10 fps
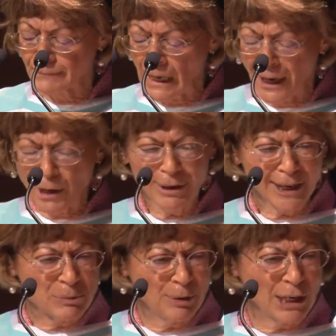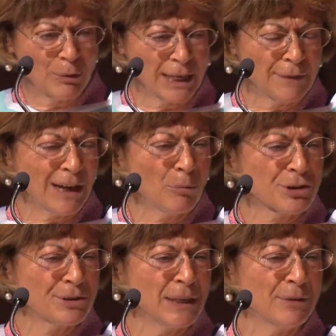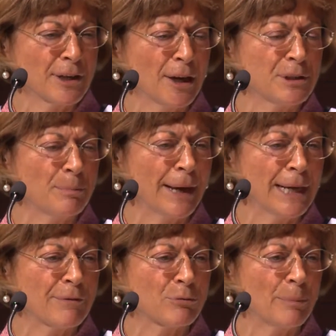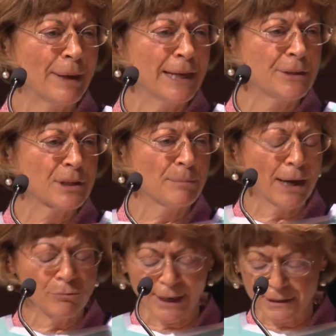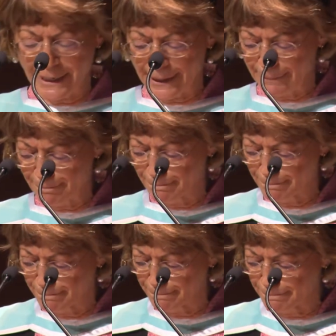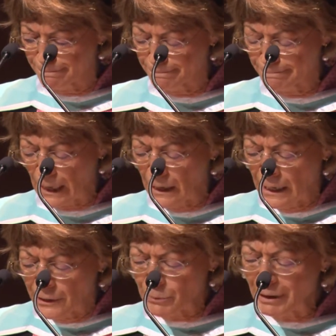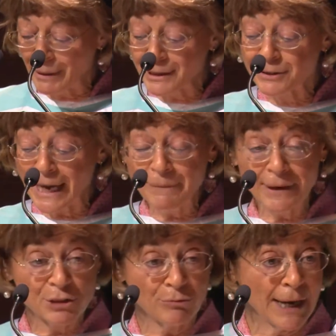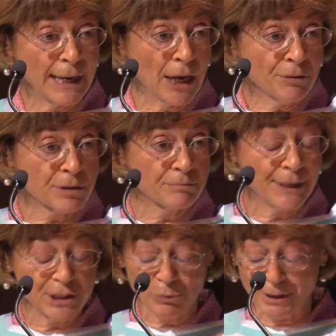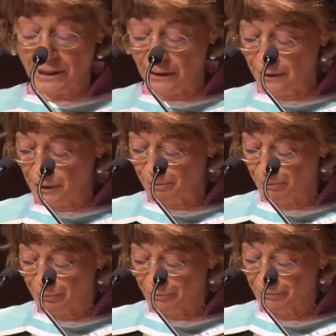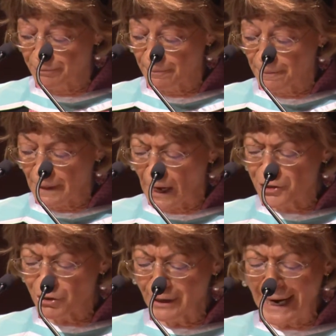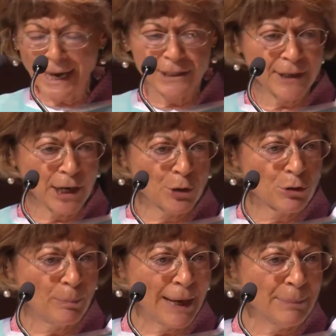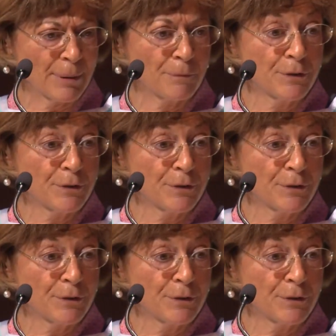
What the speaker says: I realised pretty quickly that wasn't even going to pay for repairs to my rucksack. So when my savings ran out in Switzerland, I saw an ad in the local paper for